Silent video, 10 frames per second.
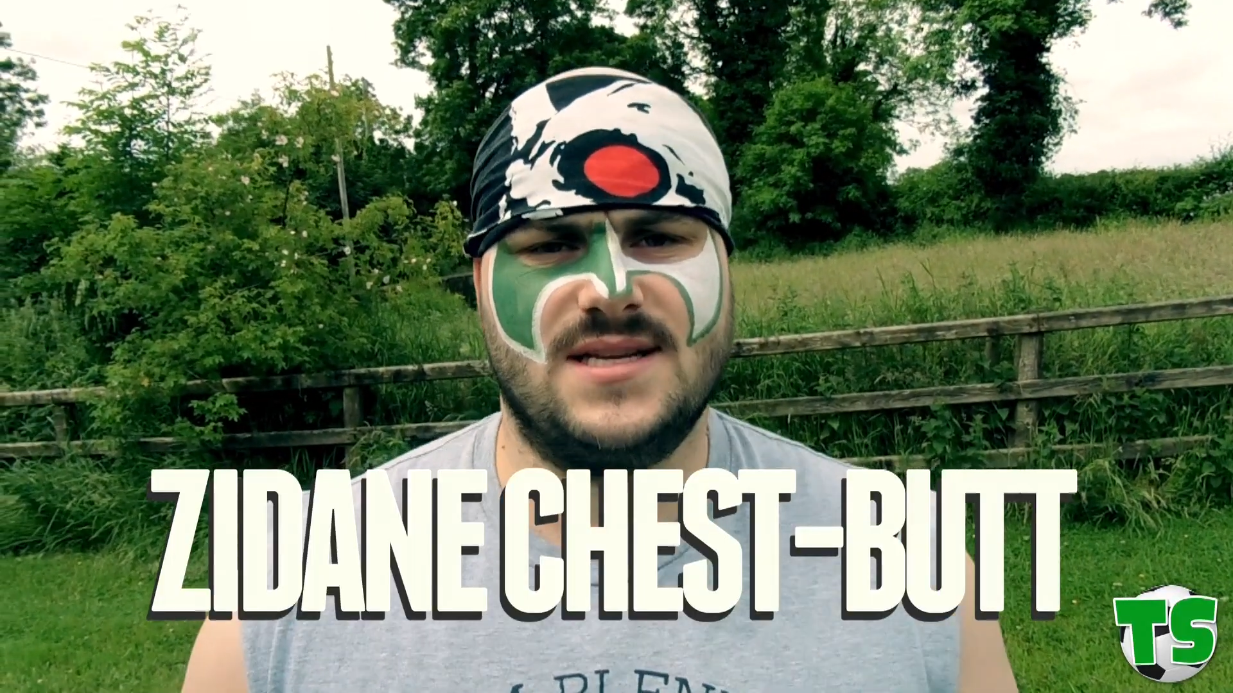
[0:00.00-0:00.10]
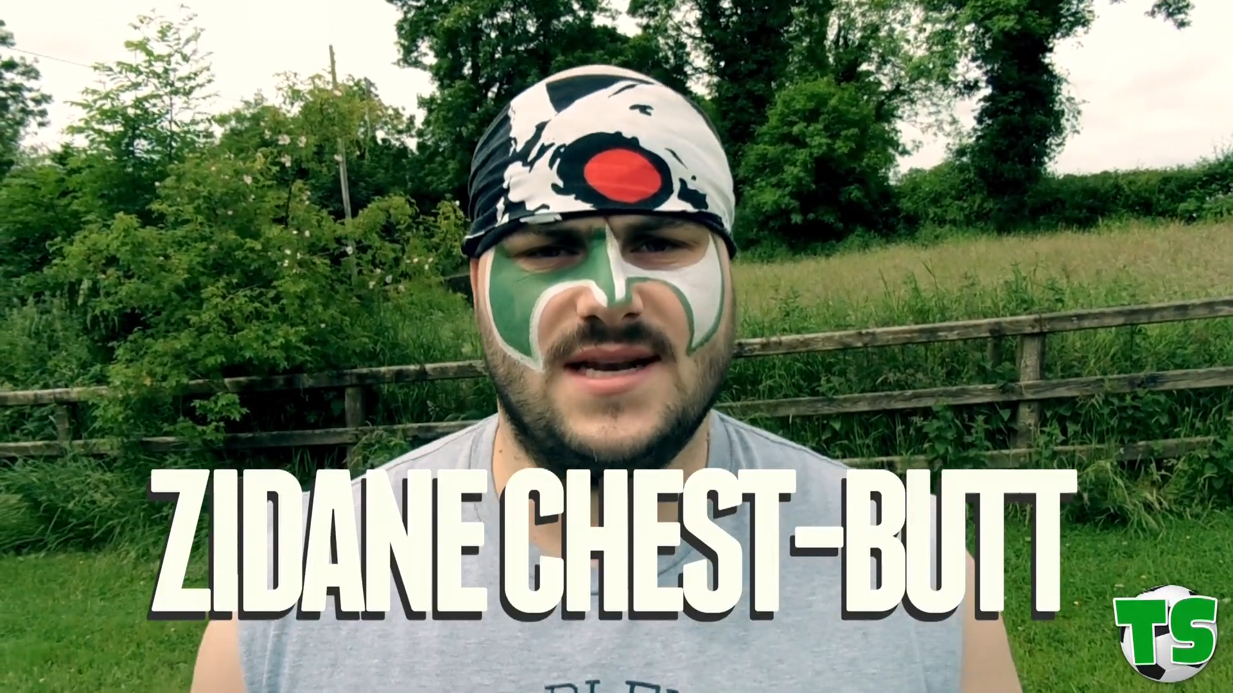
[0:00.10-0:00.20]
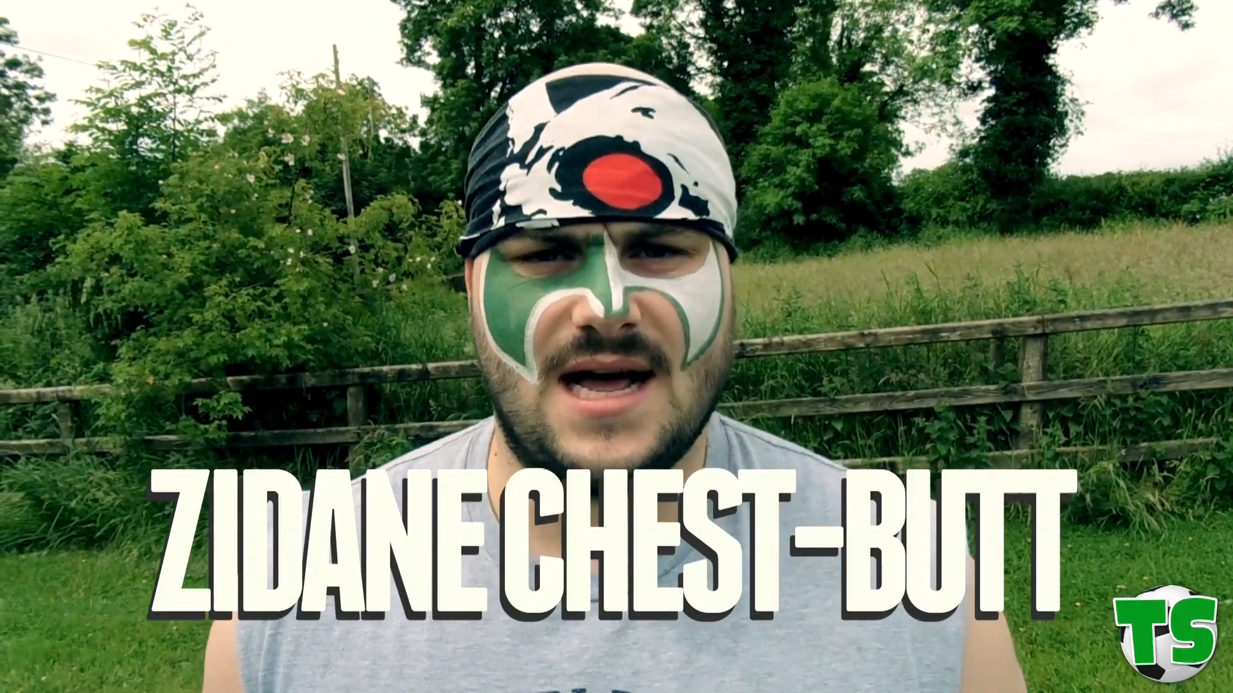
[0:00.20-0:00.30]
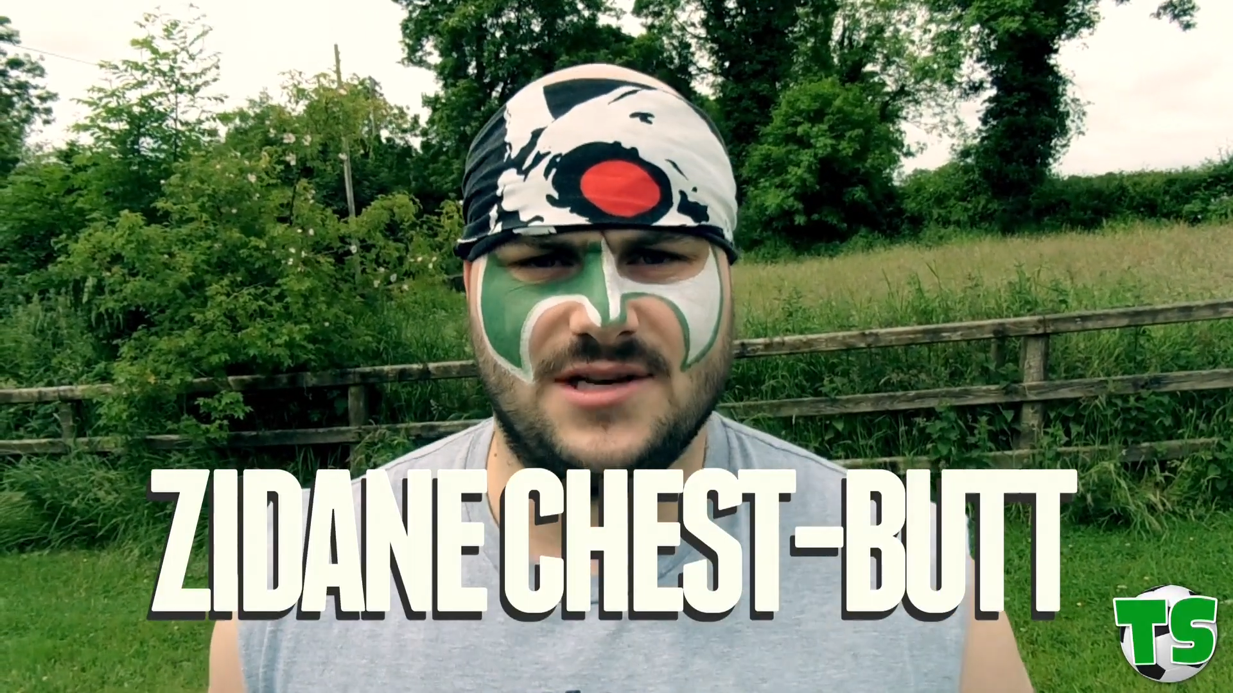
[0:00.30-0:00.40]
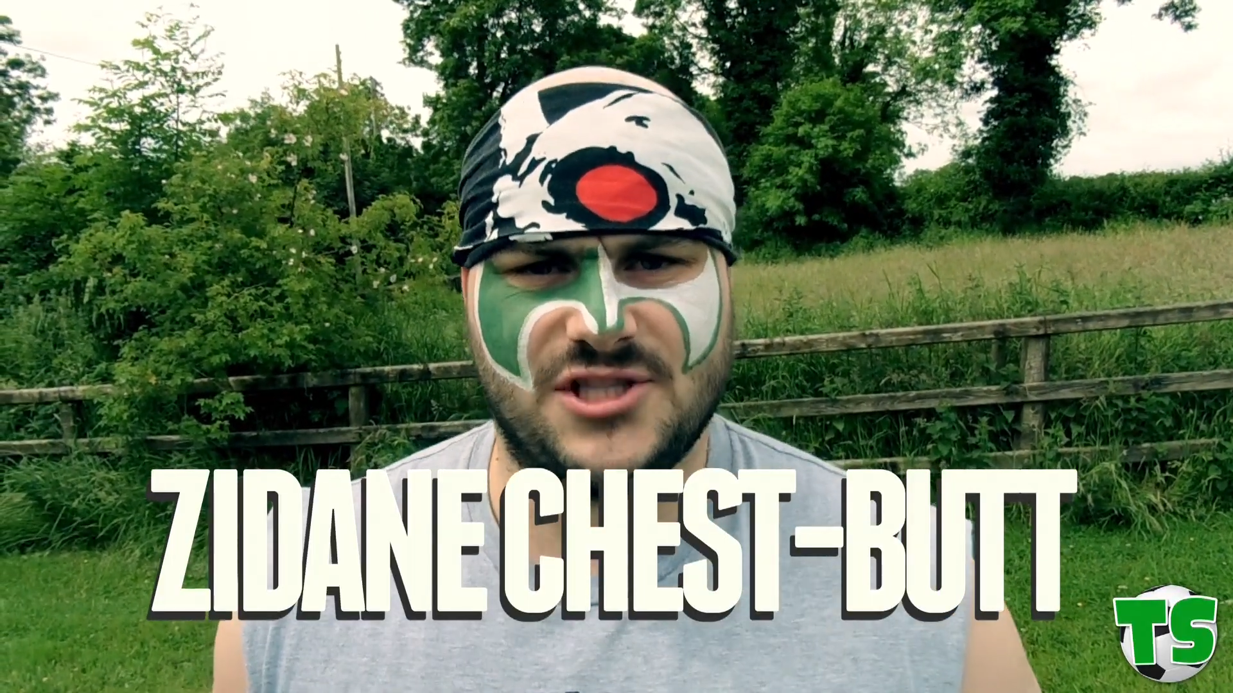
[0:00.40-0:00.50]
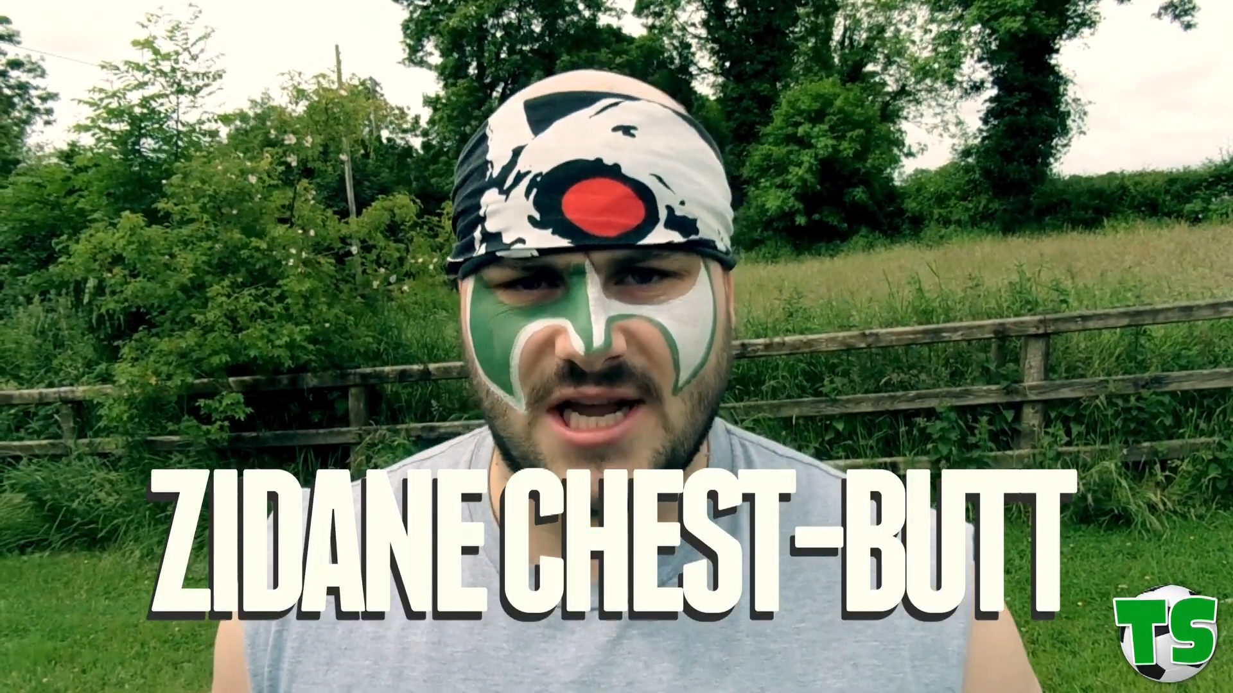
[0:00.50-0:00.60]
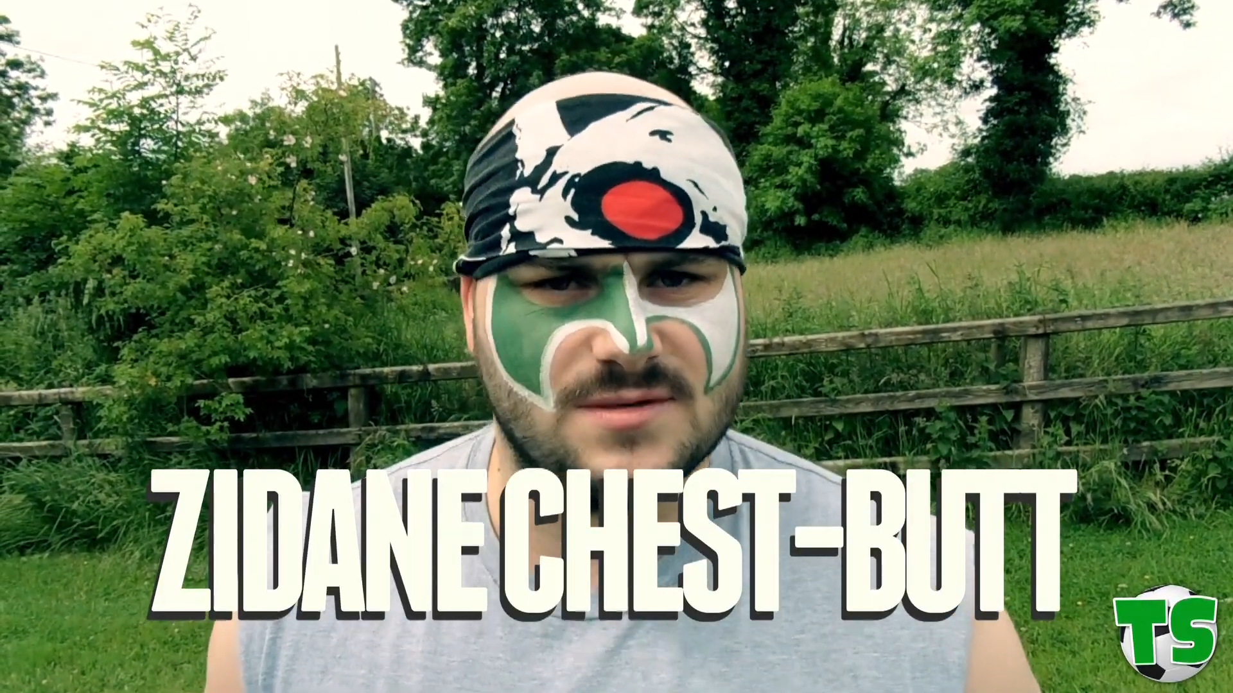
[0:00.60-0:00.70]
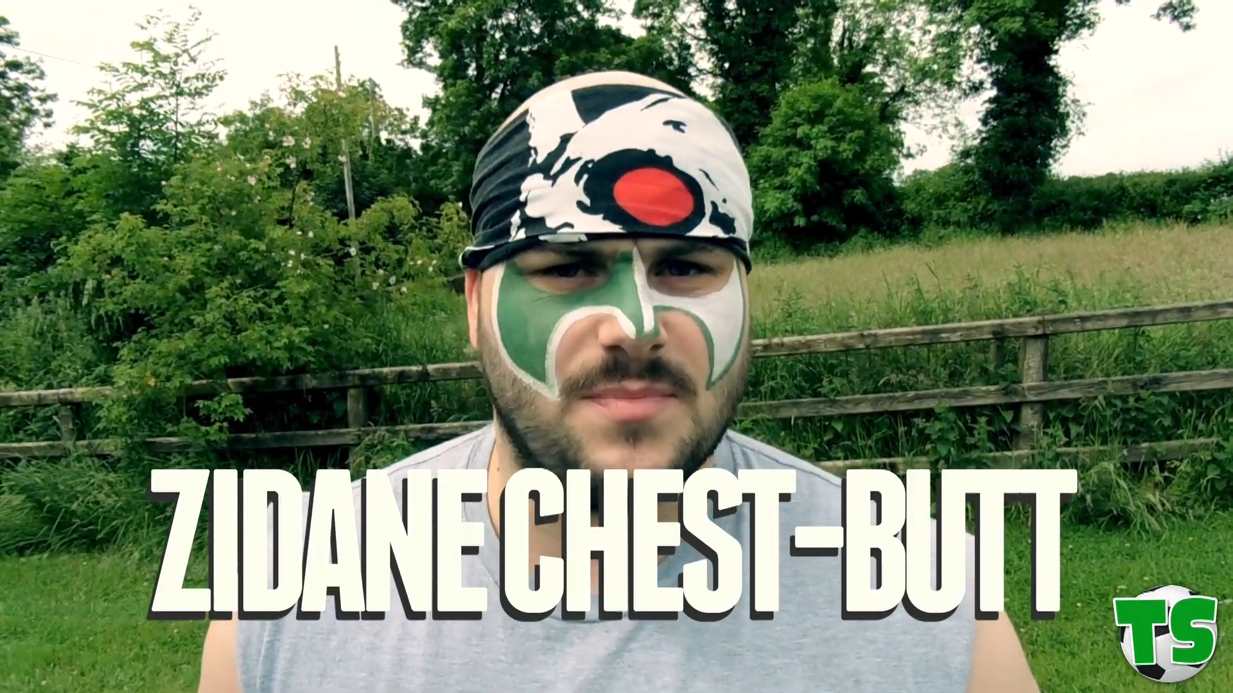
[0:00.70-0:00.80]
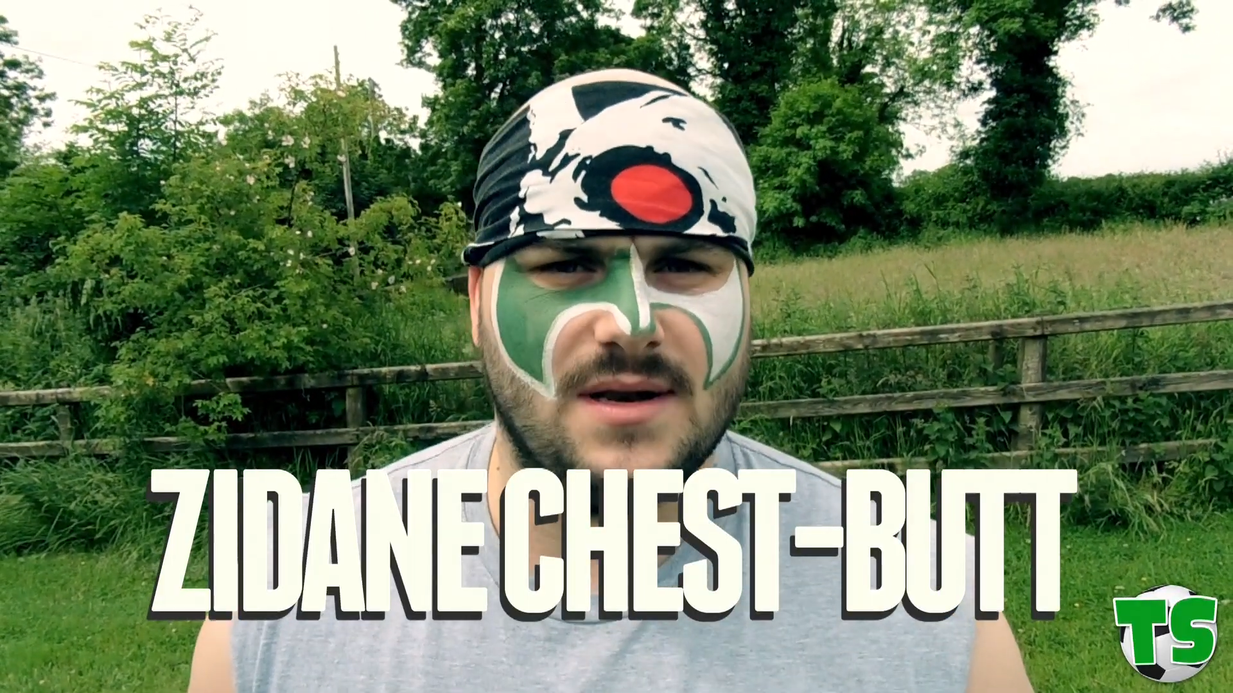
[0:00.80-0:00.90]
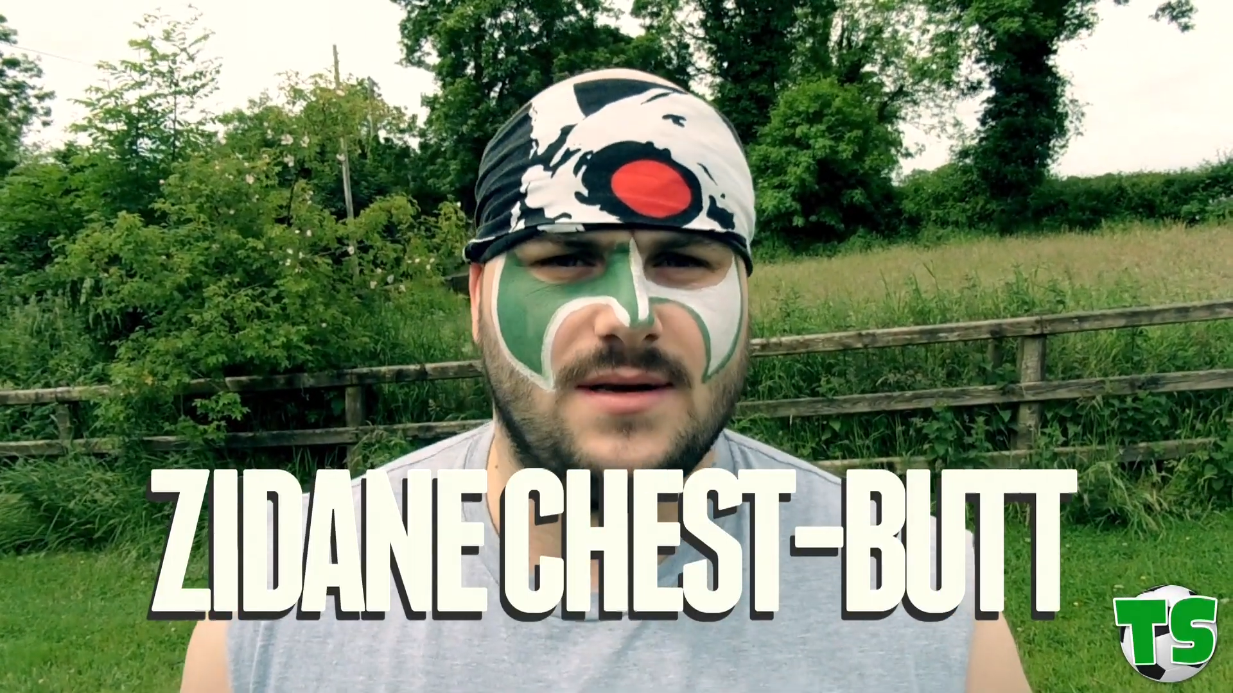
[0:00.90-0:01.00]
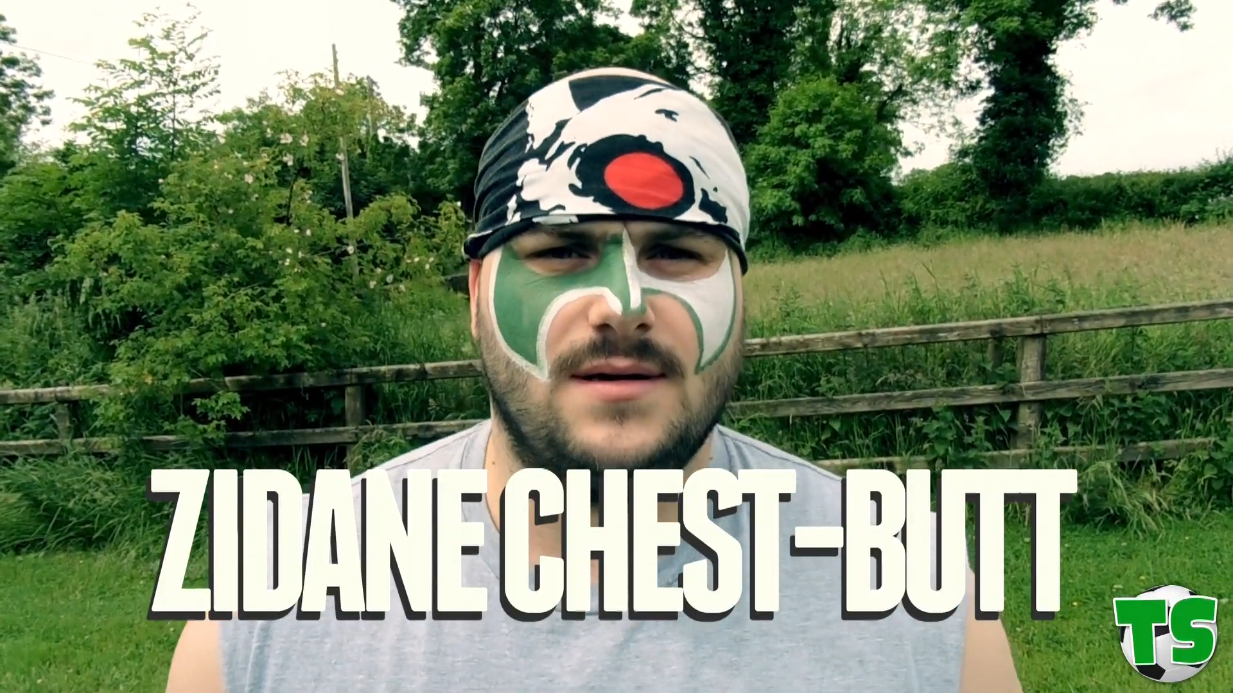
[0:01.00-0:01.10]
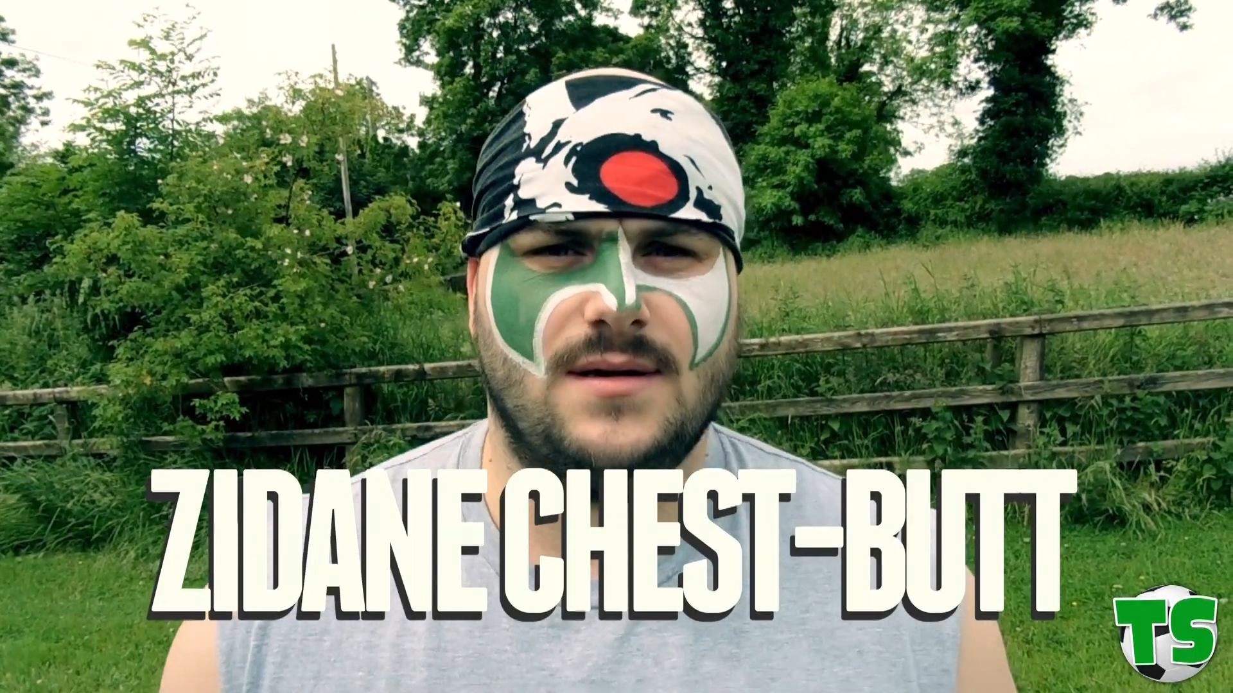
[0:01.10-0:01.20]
Zidane chest butt,